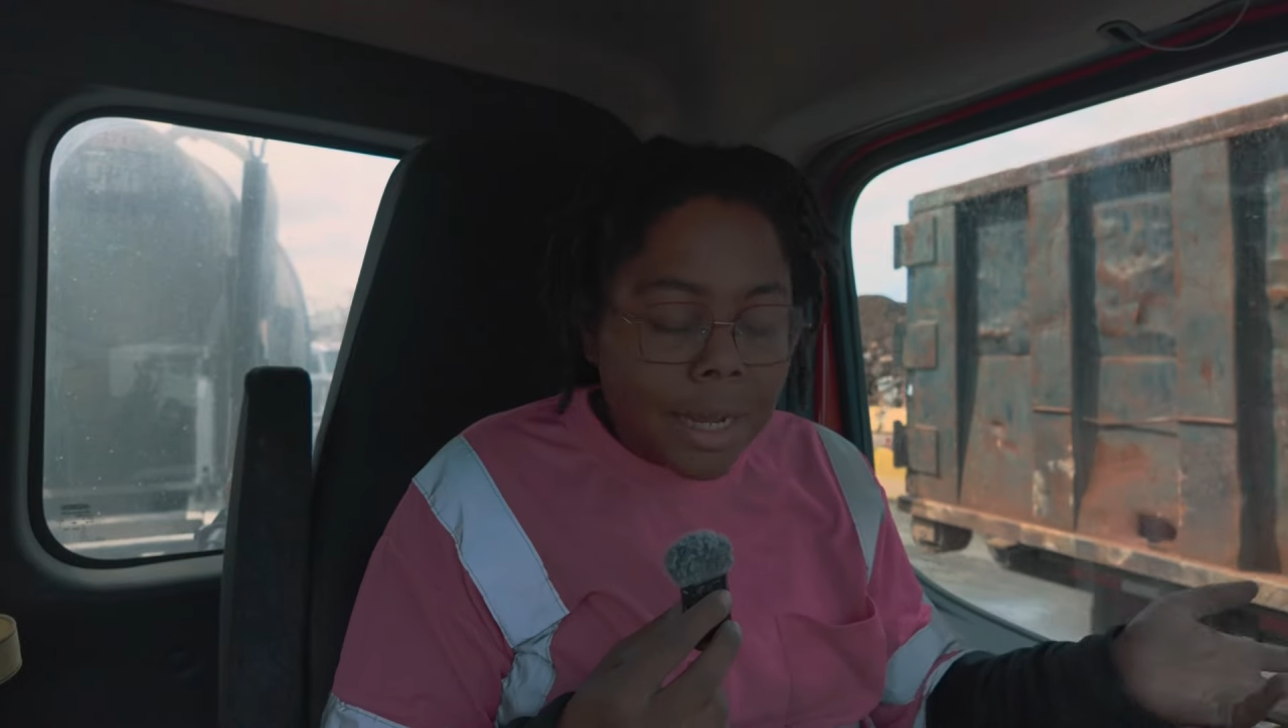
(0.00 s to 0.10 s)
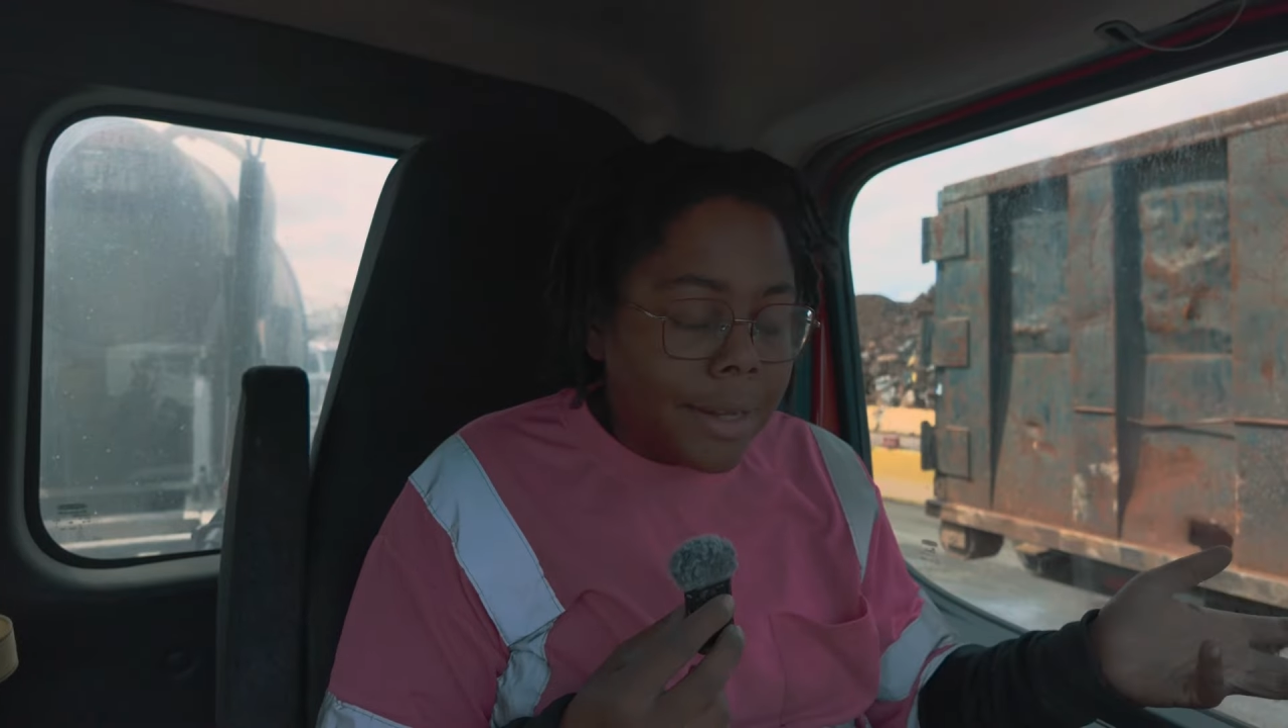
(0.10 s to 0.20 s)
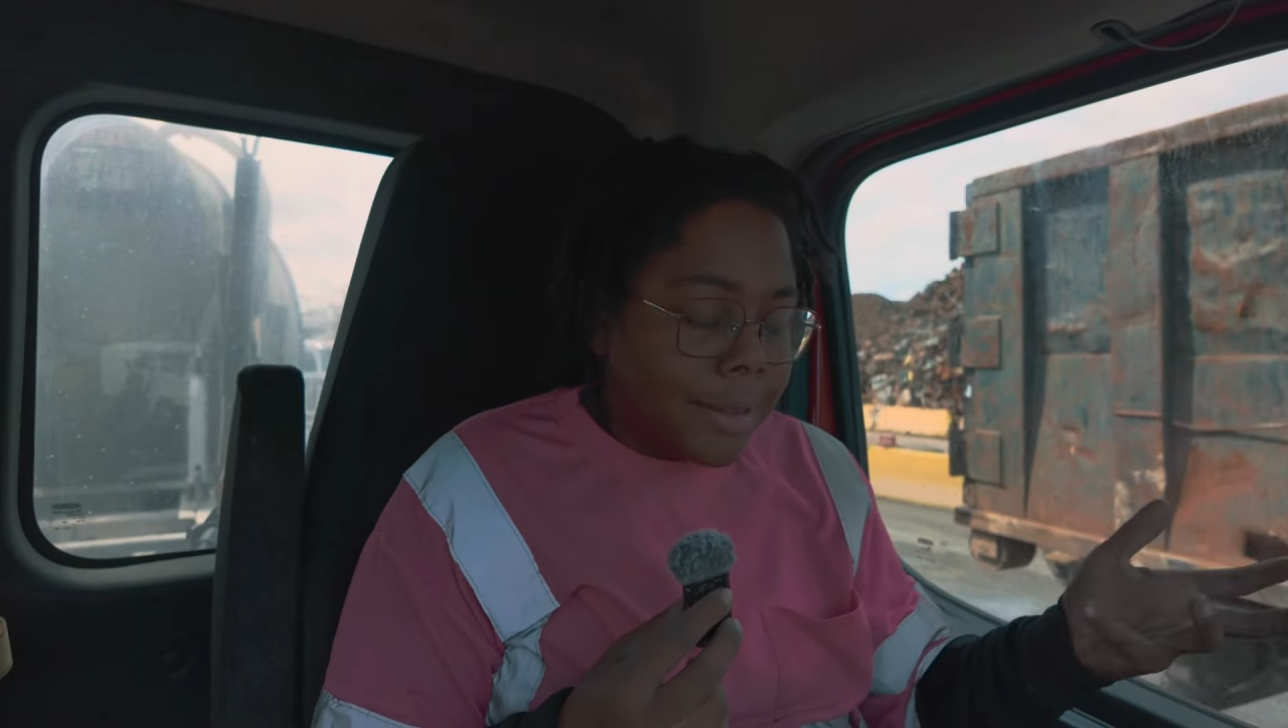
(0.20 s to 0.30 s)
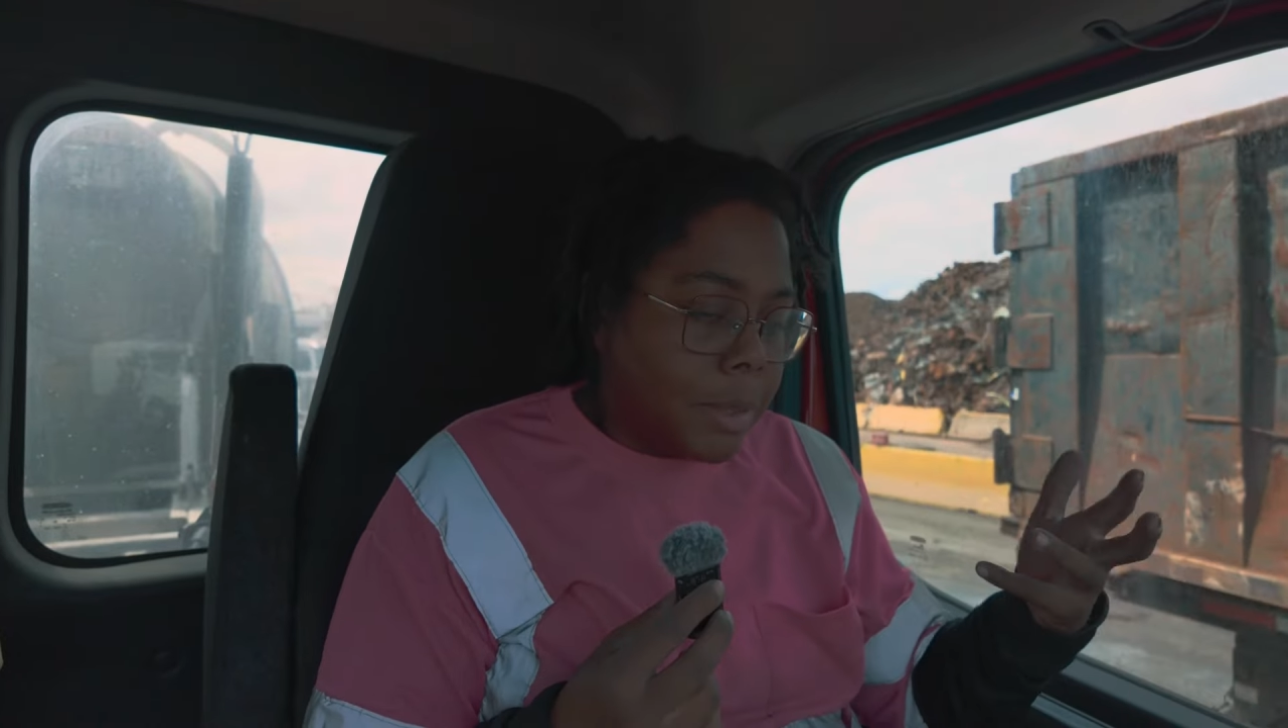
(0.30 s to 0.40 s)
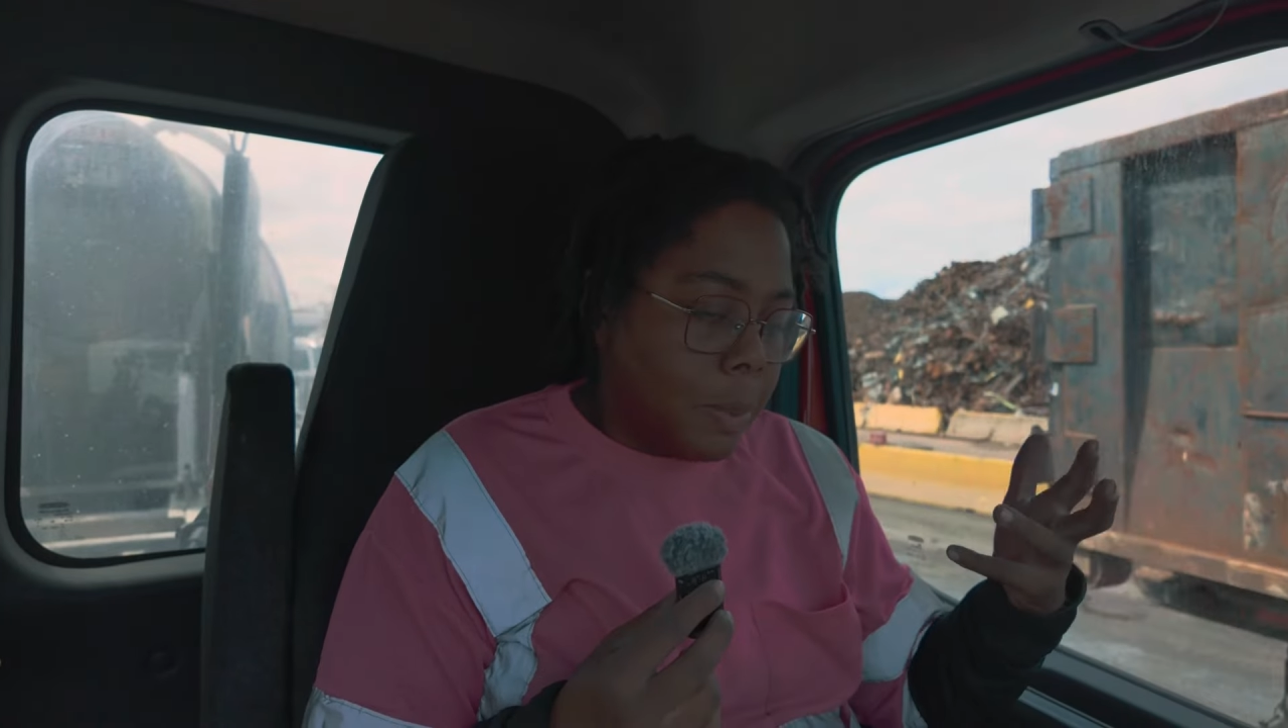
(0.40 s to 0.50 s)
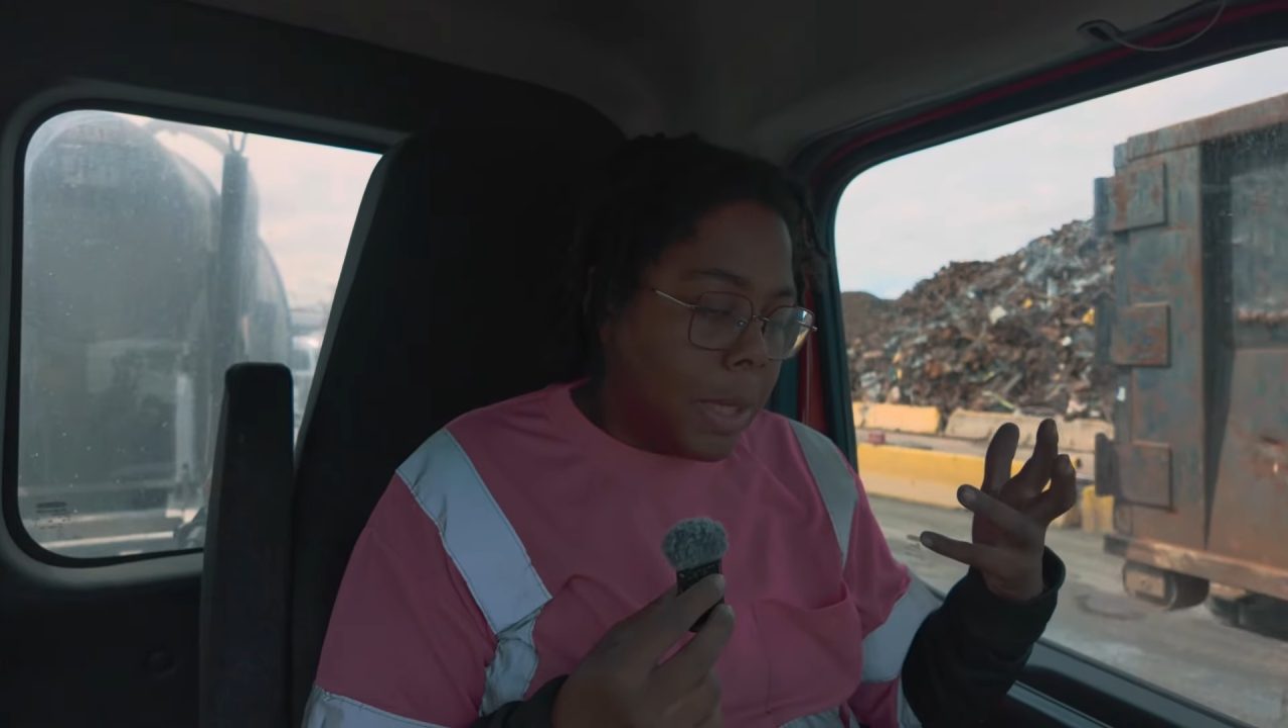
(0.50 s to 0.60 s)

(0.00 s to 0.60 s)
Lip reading: days is